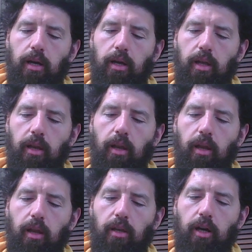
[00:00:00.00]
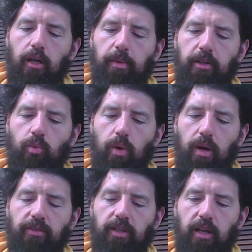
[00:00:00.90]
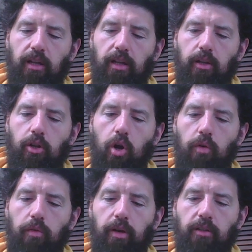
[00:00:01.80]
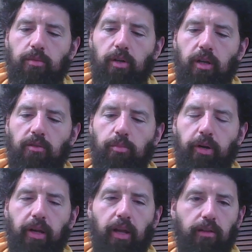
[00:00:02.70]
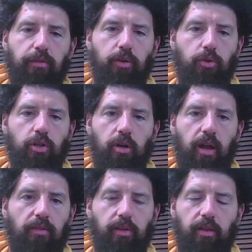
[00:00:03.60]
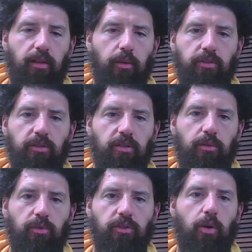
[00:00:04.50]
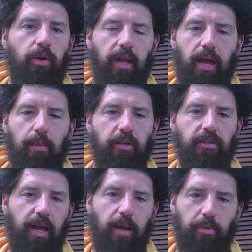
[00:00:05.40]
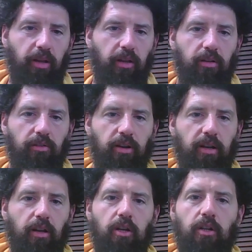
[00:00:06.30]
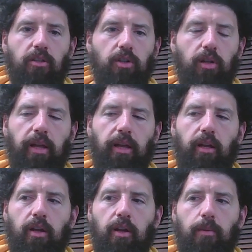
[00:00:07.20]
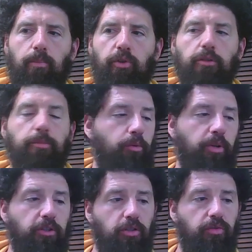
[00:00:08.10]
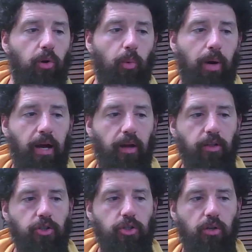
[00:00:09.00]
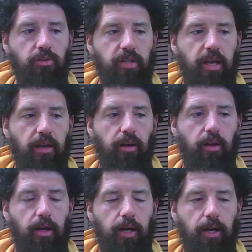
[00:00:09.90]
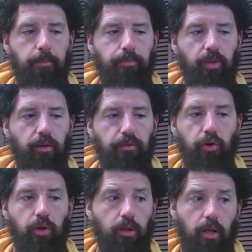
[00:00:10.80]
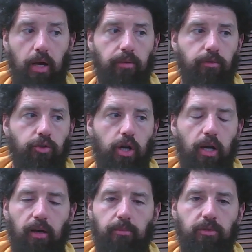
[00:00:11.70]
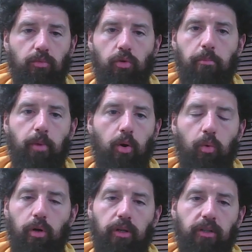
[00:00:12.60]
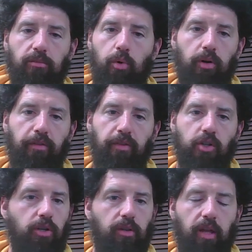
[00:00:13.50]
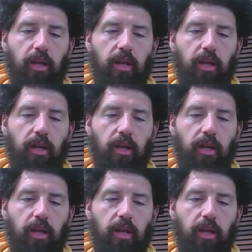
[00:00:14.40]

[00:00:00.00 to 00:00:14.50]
He talks about his wife saying like, COVID is bringing the future. Everything that was going to happen is happening, right? So like, there's been research for a while that shows that for a lot of jobs, remote work is more efficient